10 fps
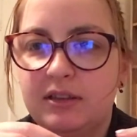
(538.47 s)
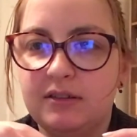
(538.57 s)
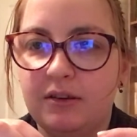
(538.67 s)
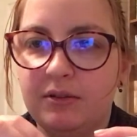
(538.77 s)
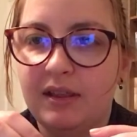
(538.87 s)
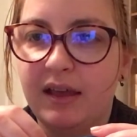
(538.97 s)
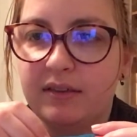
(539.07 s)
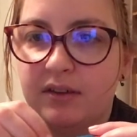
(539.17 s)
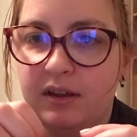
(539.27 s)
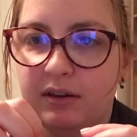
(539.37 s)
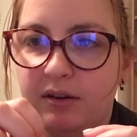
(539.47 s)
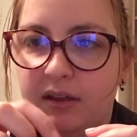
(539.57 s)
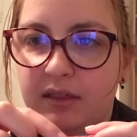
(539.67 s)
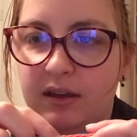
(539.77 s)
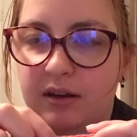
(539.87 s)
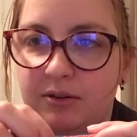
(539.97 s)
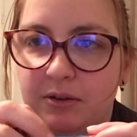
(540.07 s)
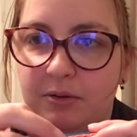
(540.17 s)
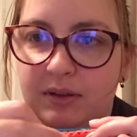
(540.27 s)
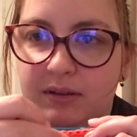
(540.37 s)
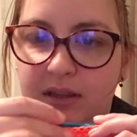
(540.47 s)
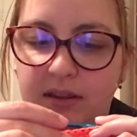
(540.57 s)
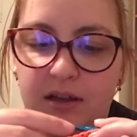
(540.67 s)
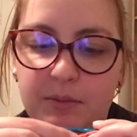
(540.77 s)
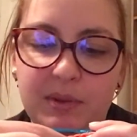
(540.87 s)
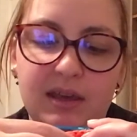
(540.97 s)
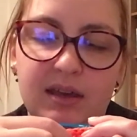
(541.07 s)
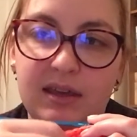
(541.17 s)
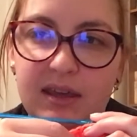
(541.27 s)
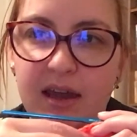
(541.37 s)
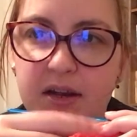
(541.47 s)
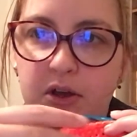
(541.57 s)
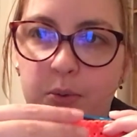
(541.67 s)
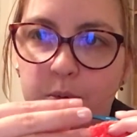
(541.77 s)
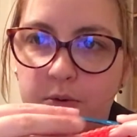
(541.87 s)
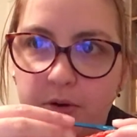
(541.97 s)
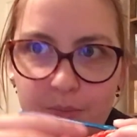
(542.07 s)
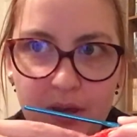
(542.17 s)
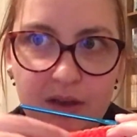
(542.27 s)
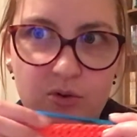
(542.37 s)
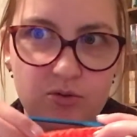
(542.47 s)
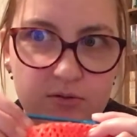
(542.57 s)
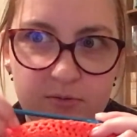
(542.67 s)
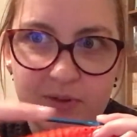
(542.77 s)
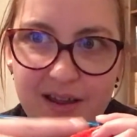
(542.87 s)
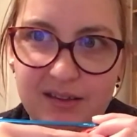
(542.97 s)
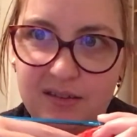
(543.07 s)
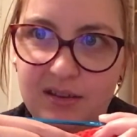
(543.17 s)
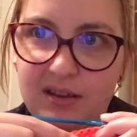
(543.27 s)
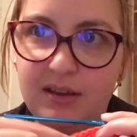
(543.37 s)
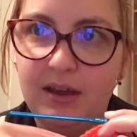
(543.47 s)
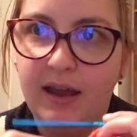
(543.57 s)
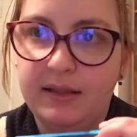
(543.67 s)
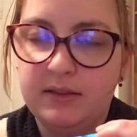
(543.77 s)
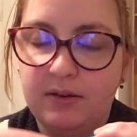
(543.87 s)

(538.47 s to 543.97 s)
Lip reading: So the next colour I think I'll do is either going to be a yellow or a pink or a red, and so